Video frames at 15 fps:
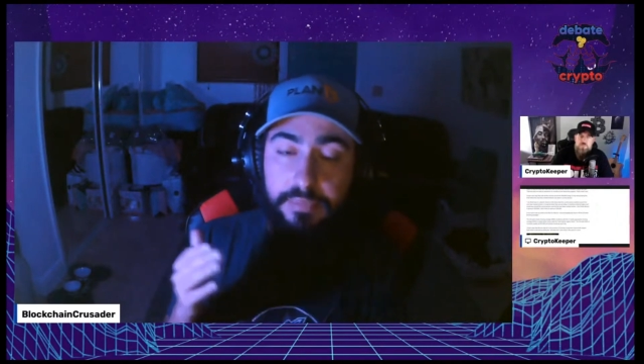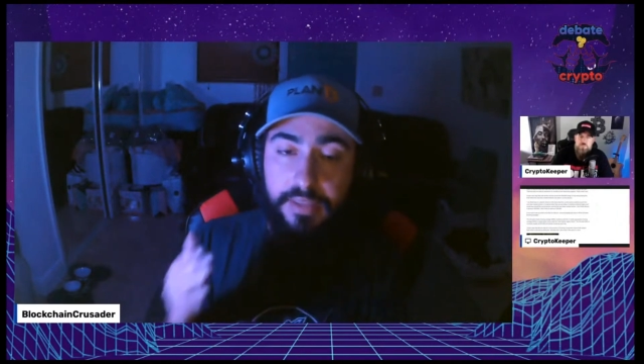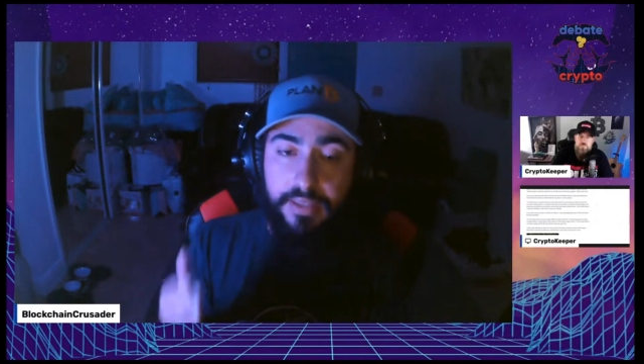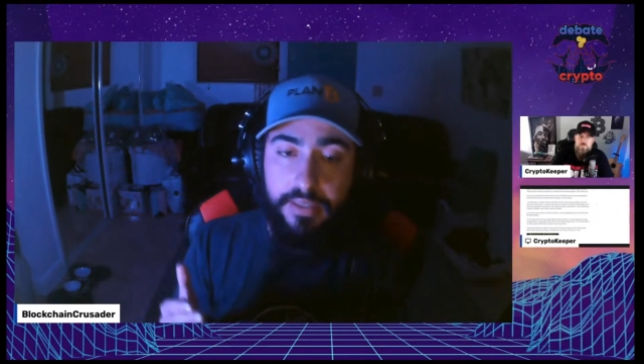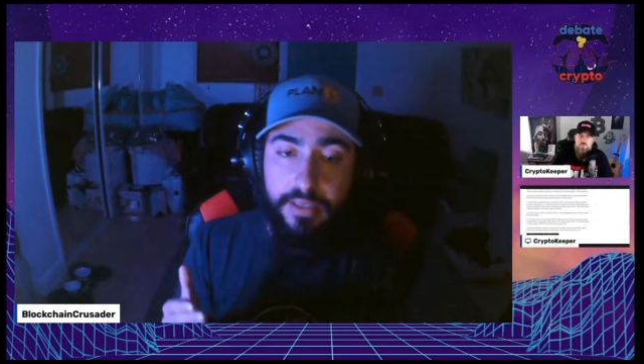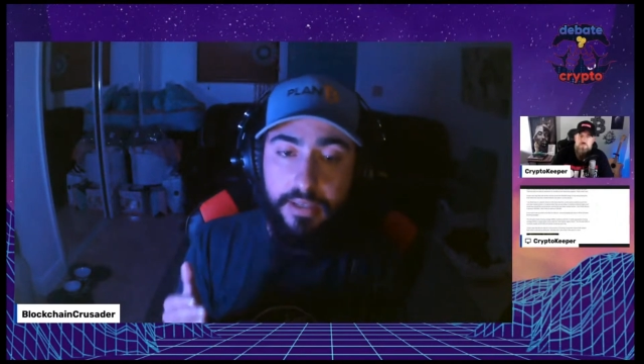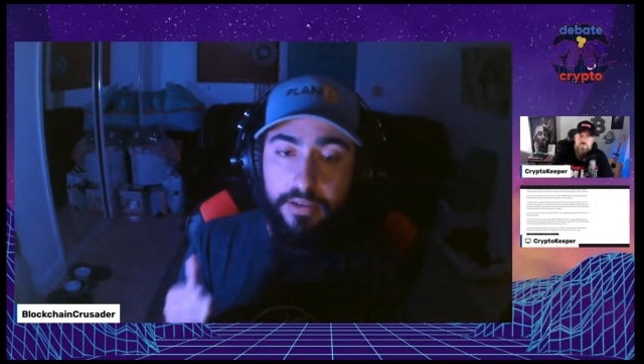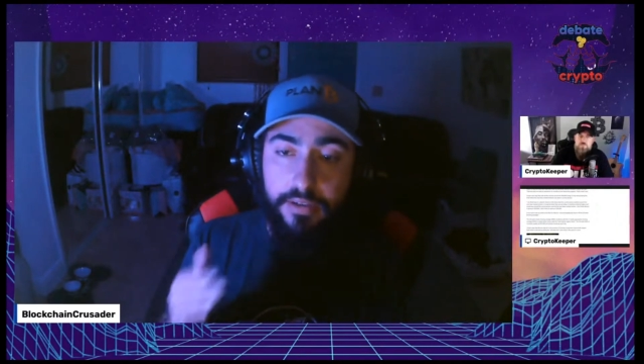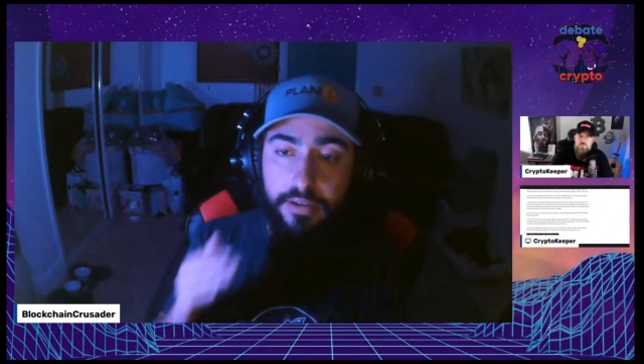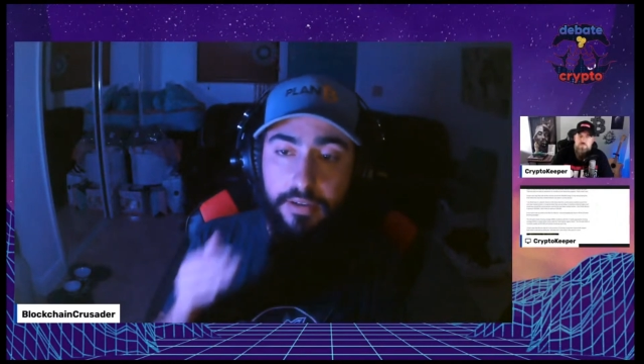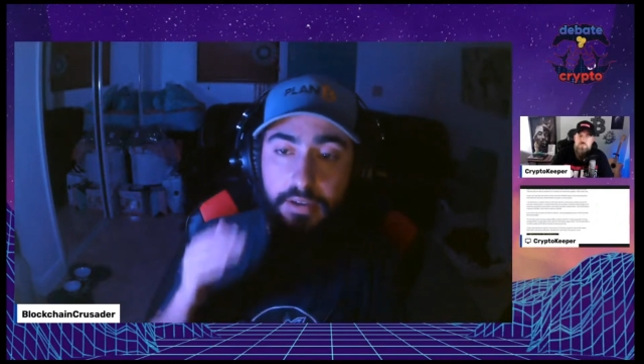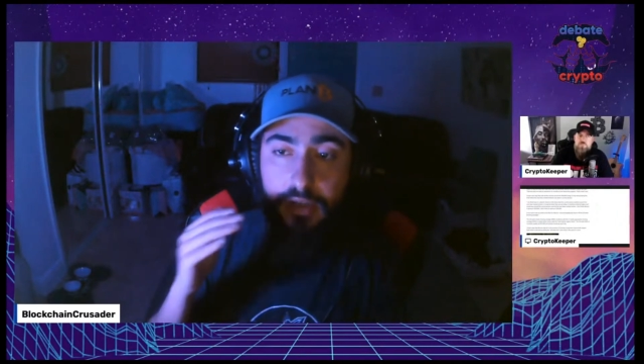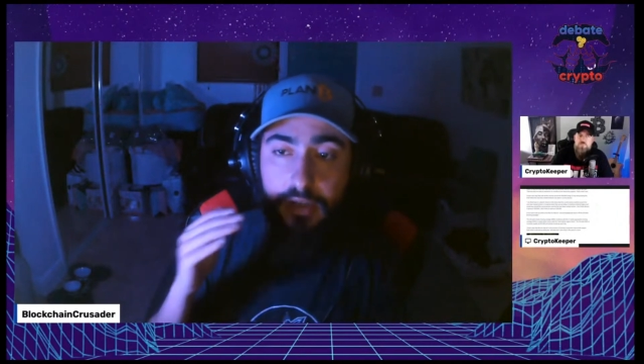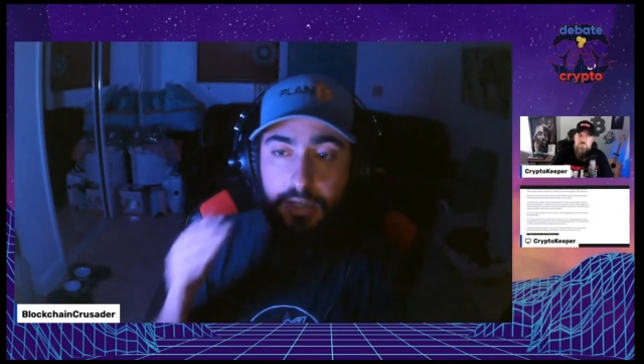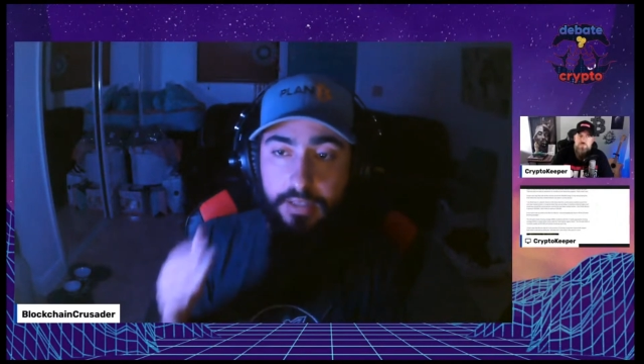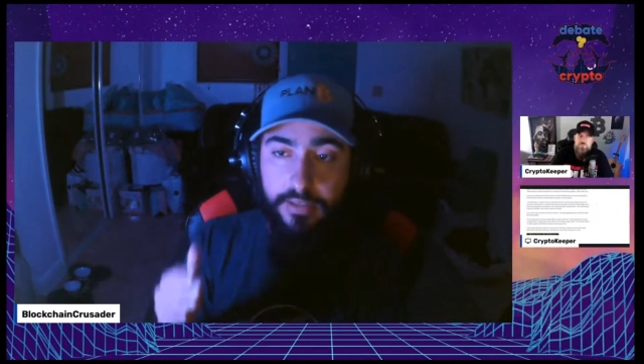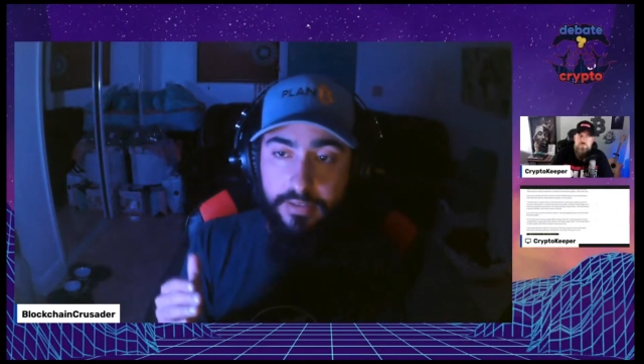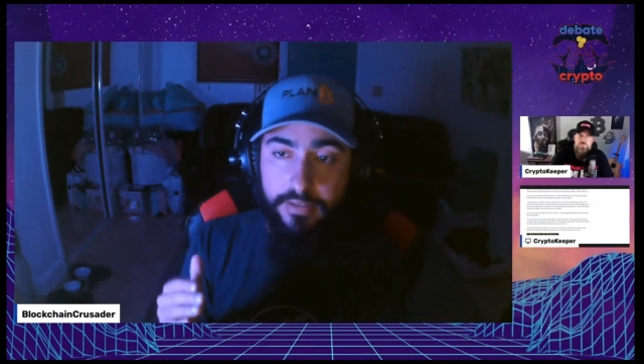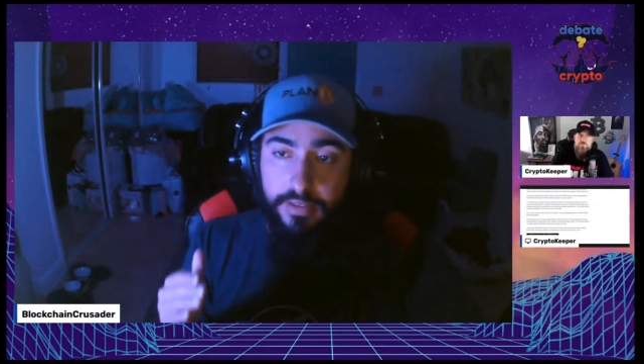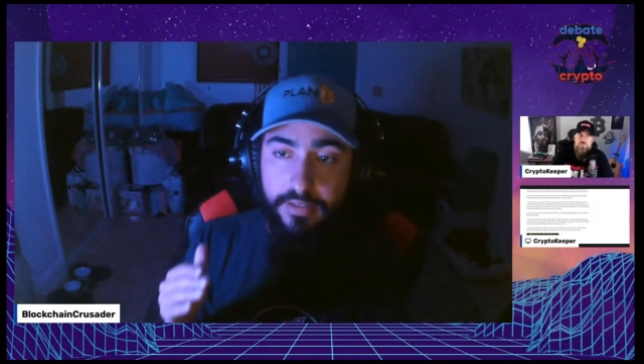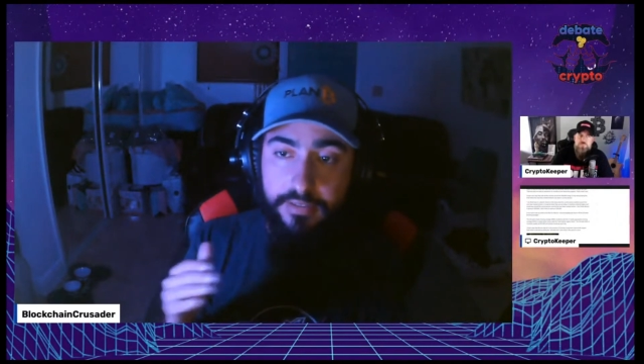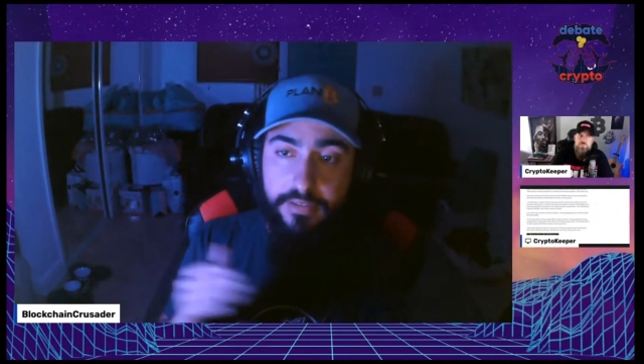thing here in the
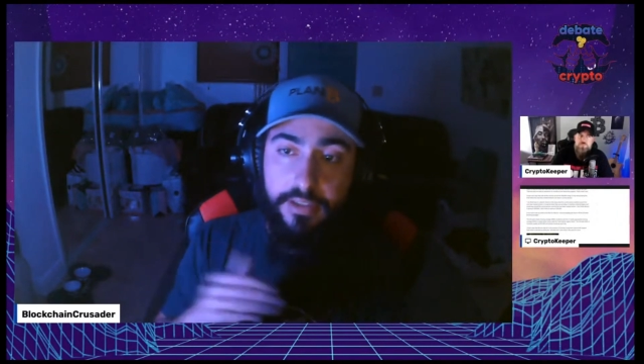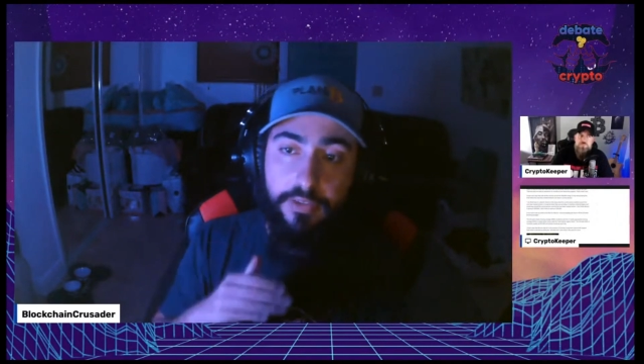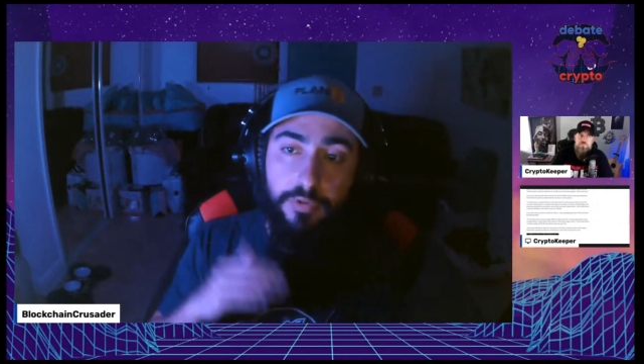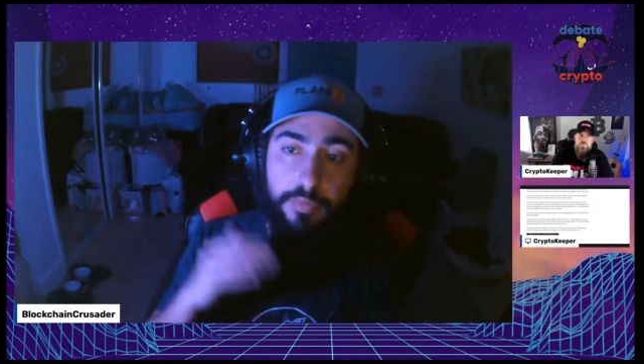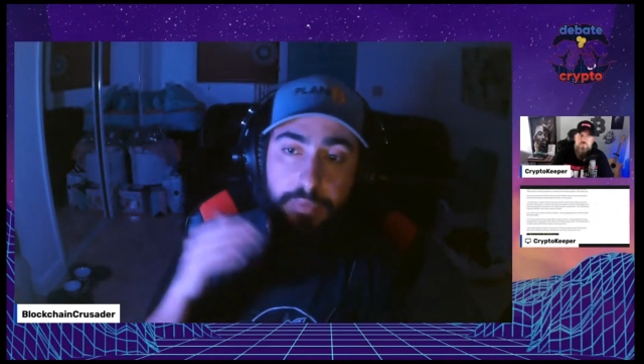60s.